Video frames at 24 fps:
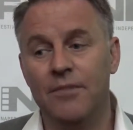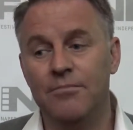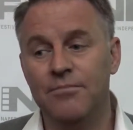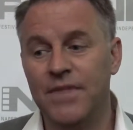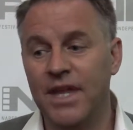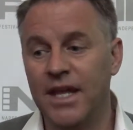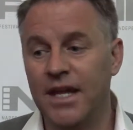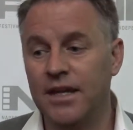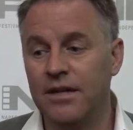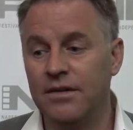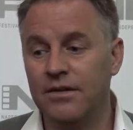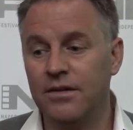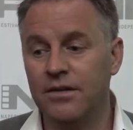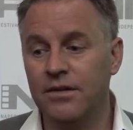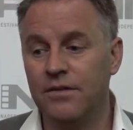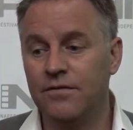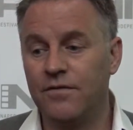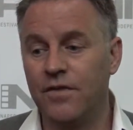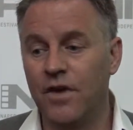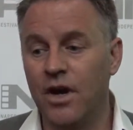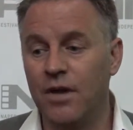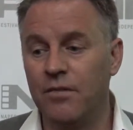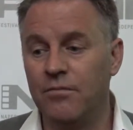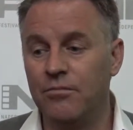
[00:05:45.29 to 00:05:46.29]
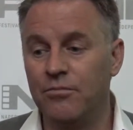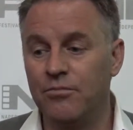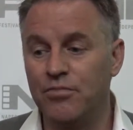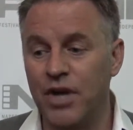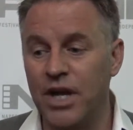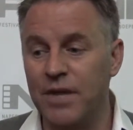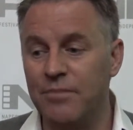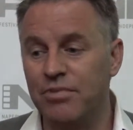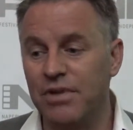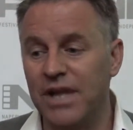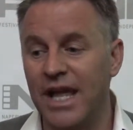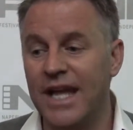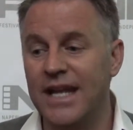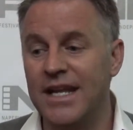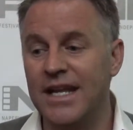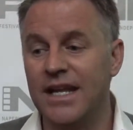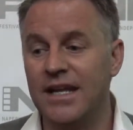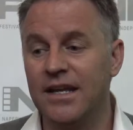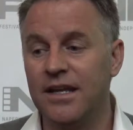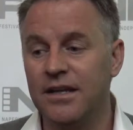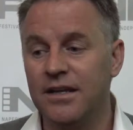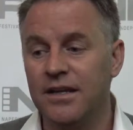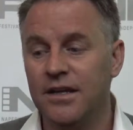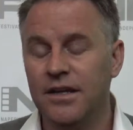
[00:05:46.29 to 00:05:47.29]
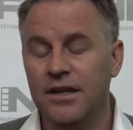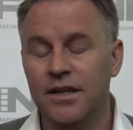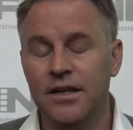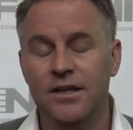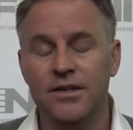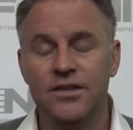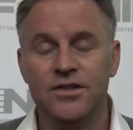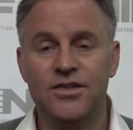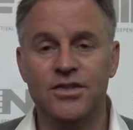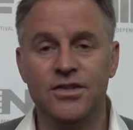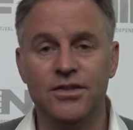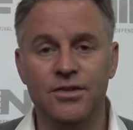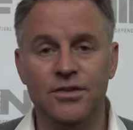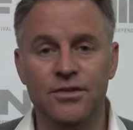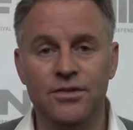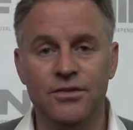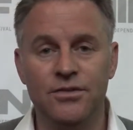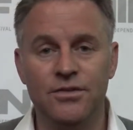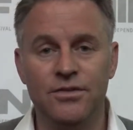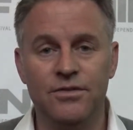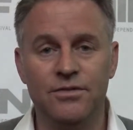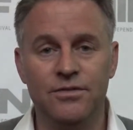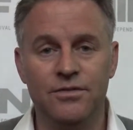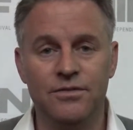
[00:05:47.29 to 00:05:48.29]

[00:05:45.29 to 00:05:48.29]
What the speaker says: Then from pre-planning to